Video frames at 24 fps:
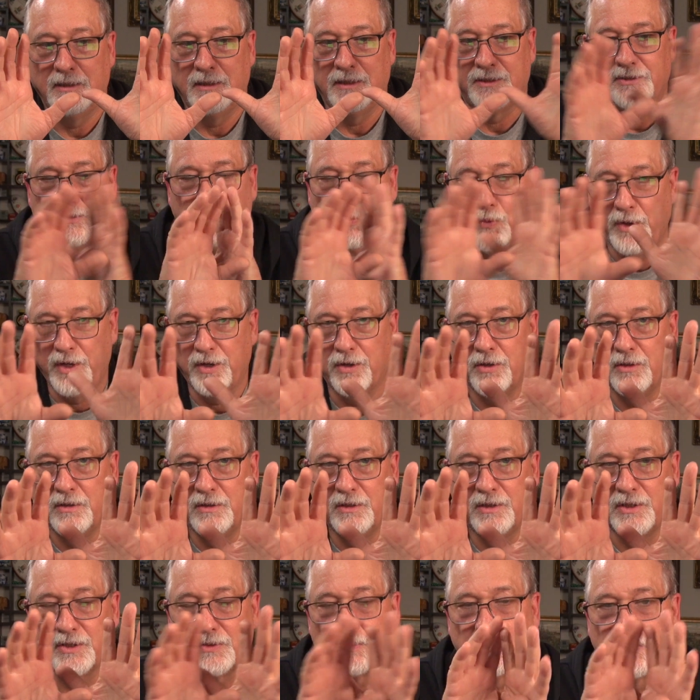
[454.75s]
it's weird
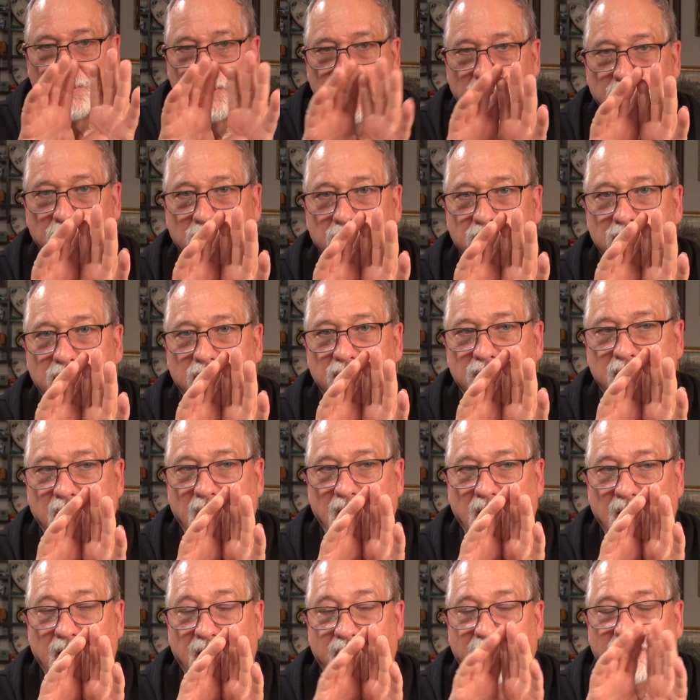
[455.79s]
because we're so used to
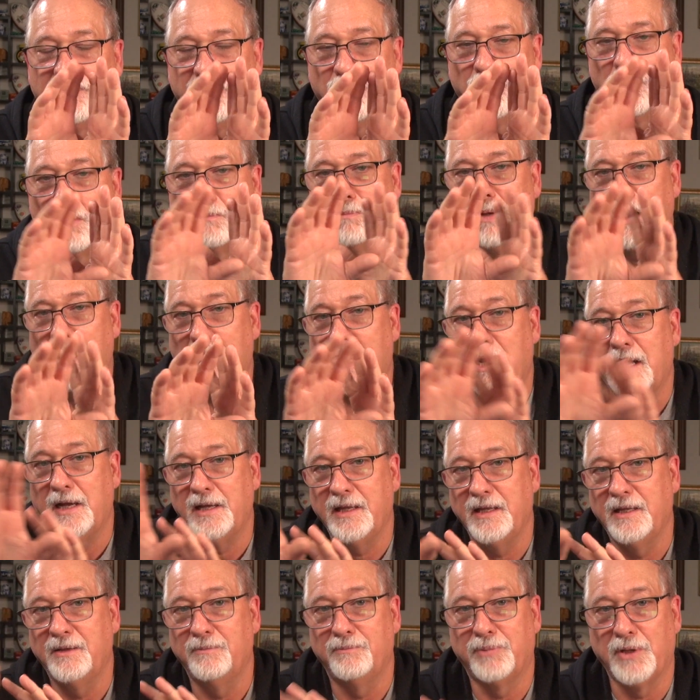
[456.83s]
say like for blah
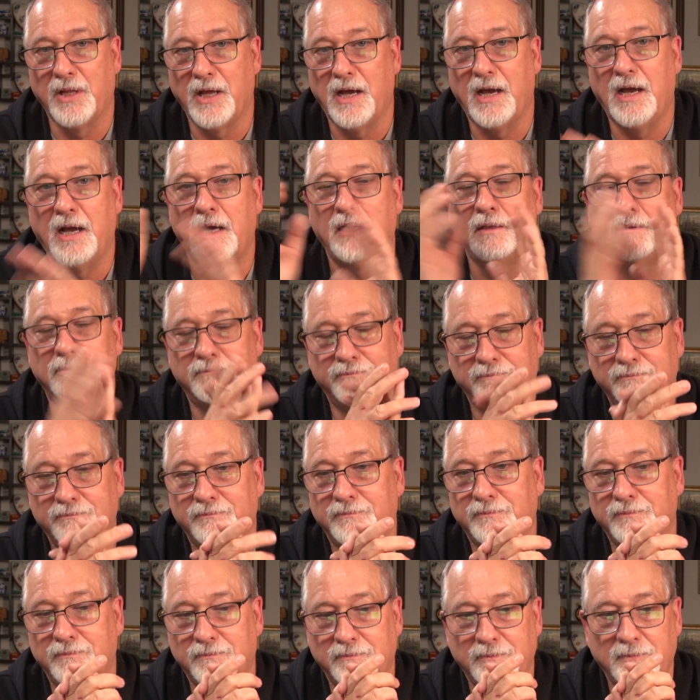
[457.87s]
in blah
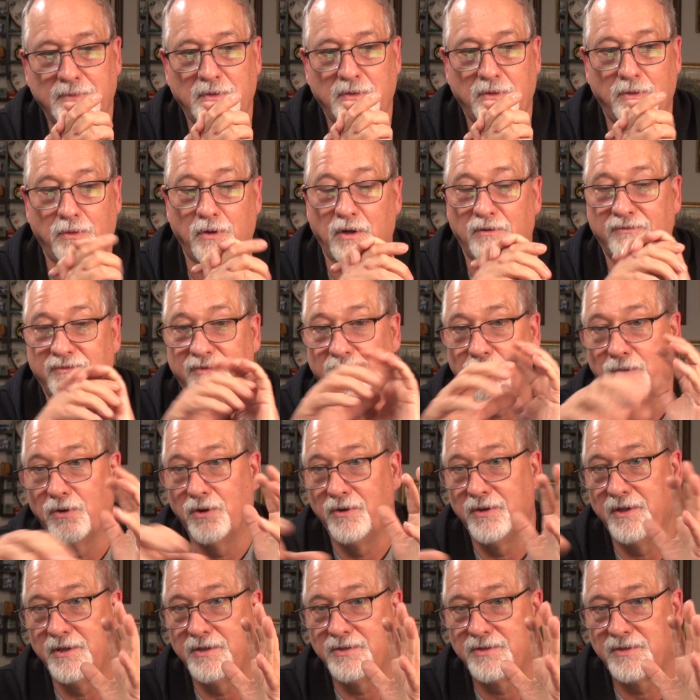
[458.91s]
or for
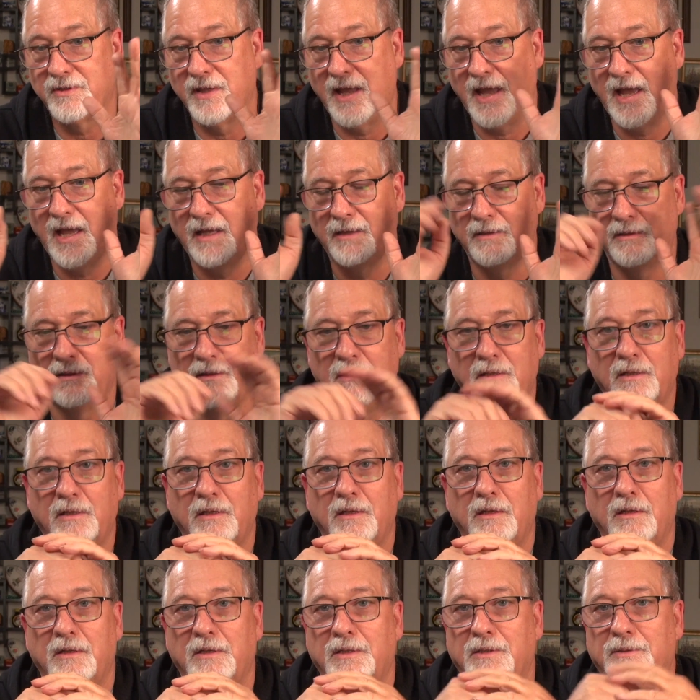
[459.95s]
this that,
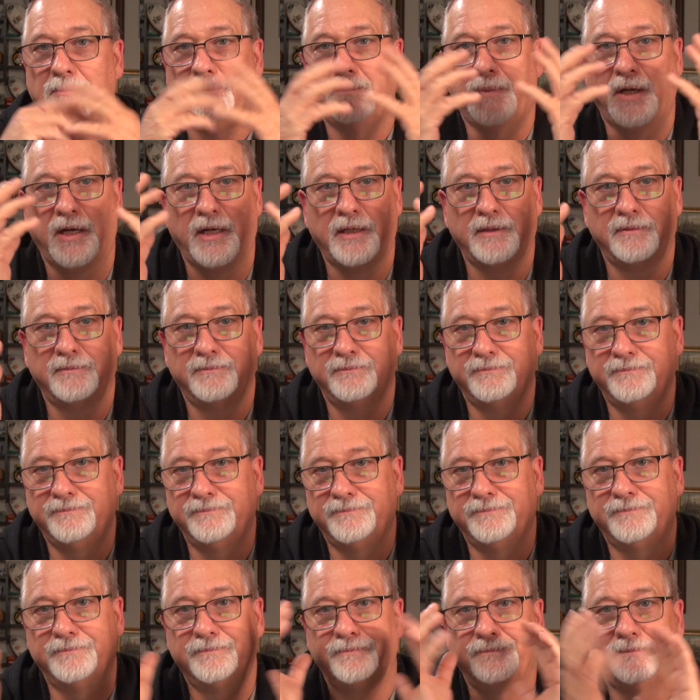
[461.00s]
but
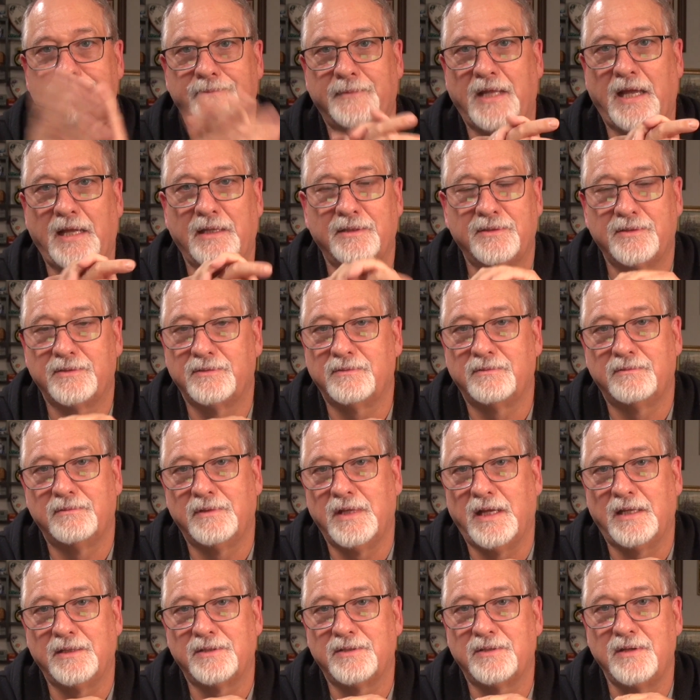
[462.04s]
that's,
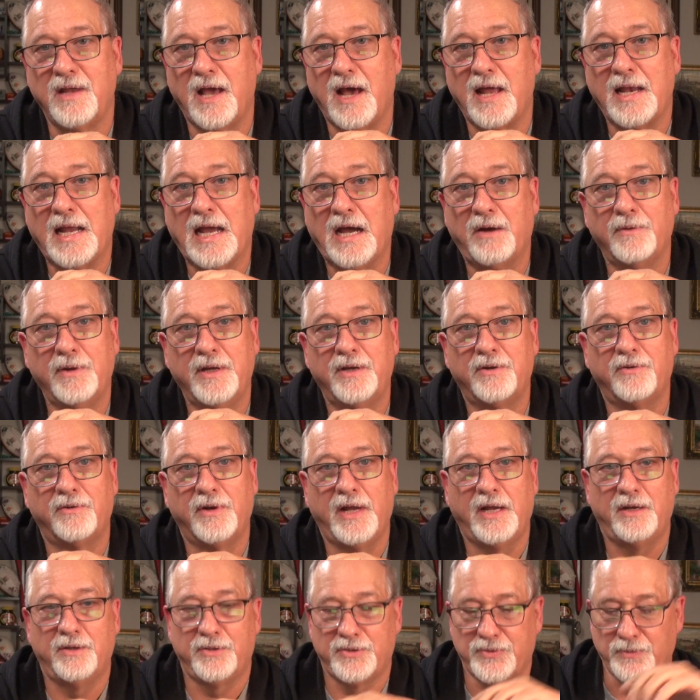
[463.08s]
that's not how
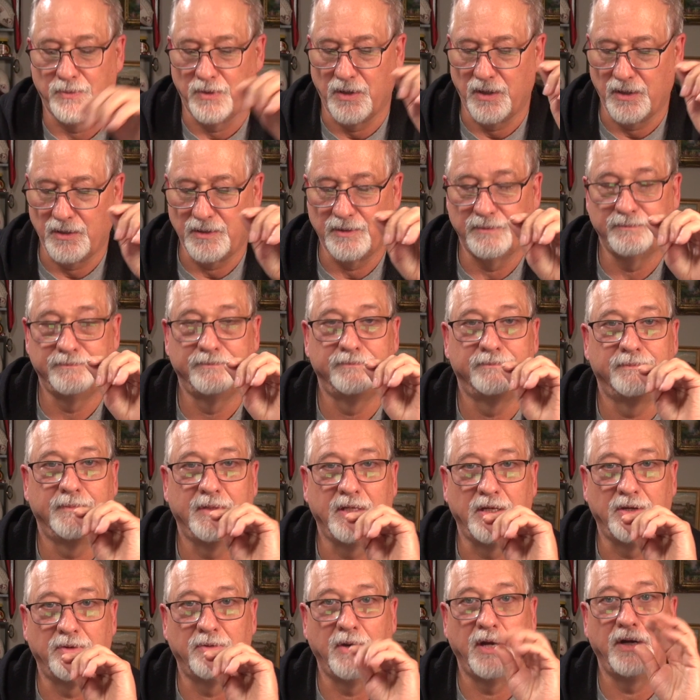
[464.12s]
iterators work.
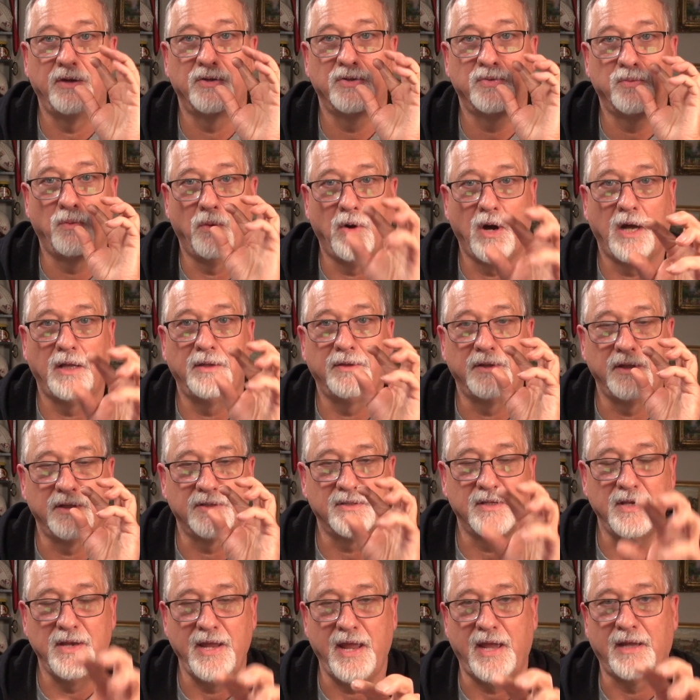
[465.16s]
Iterators want
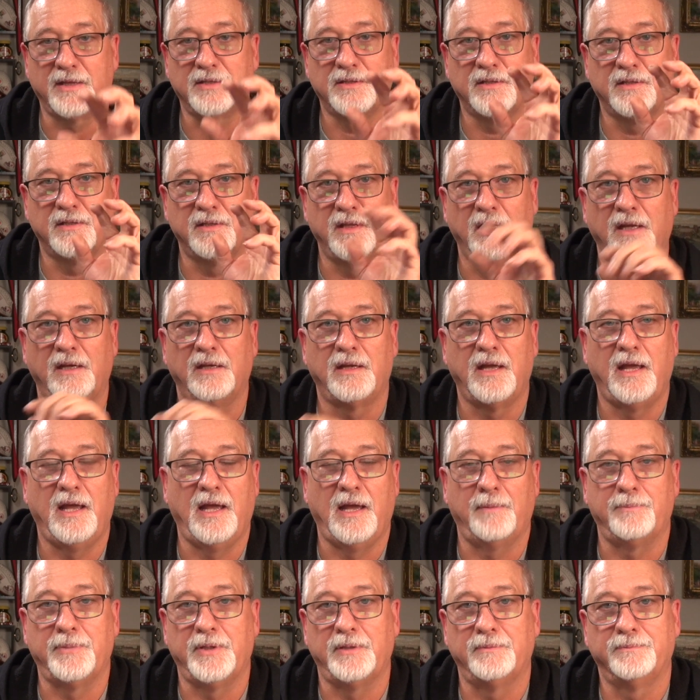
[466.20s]
this next thing to
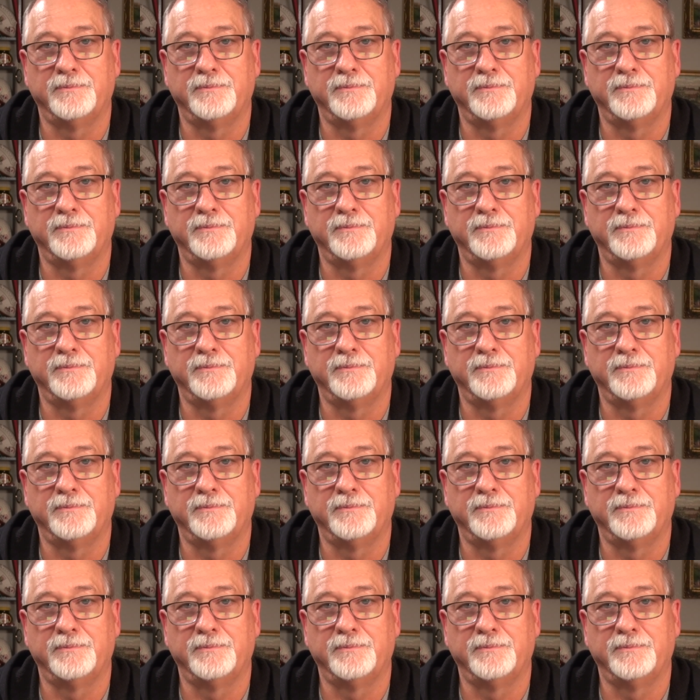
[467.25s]
happen.